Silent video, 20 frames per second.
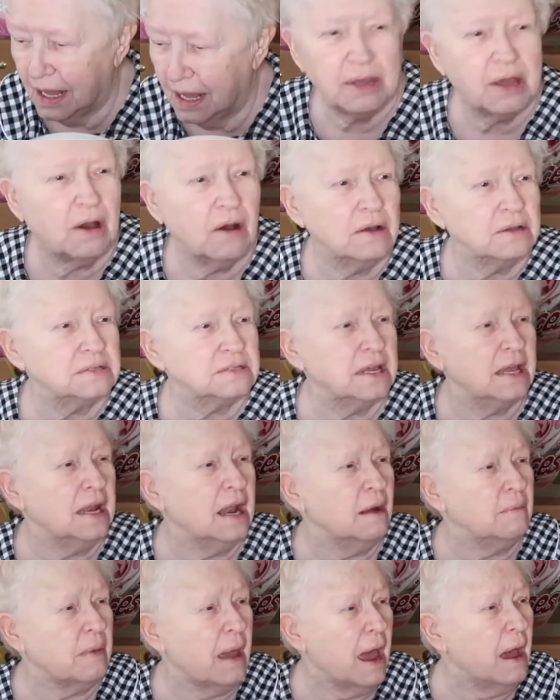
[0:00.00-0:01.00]

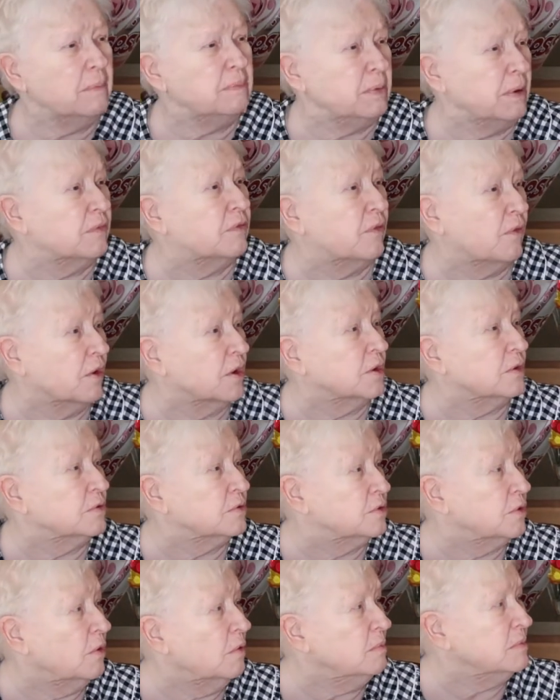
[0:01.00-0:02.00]
and I'm happy for
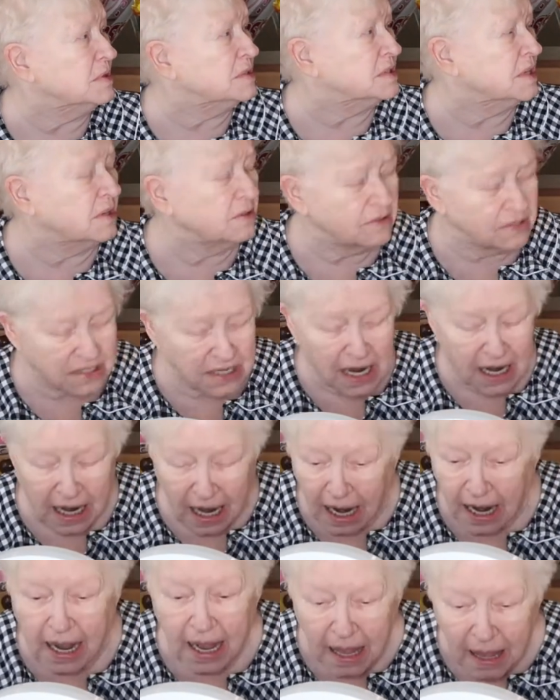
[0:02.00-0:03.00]
you. Don't
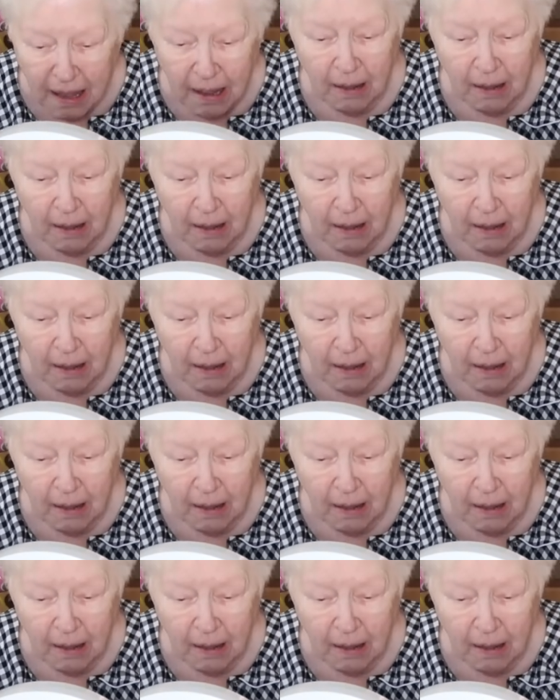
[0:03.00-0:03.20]
misunderstand. I am.